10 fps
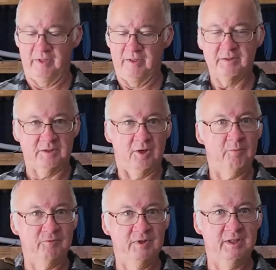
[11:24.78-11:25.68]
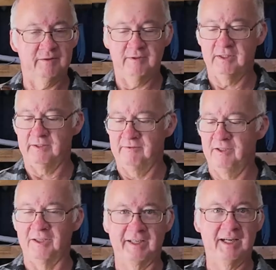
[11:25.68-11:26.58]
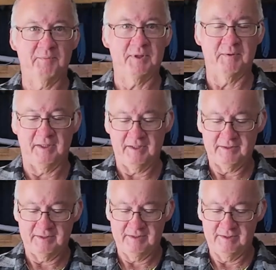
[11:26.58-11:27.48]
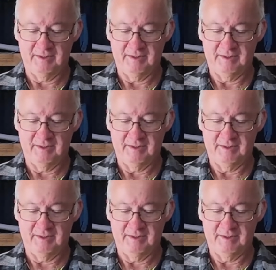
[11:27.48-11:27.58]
So I'm really happy with that.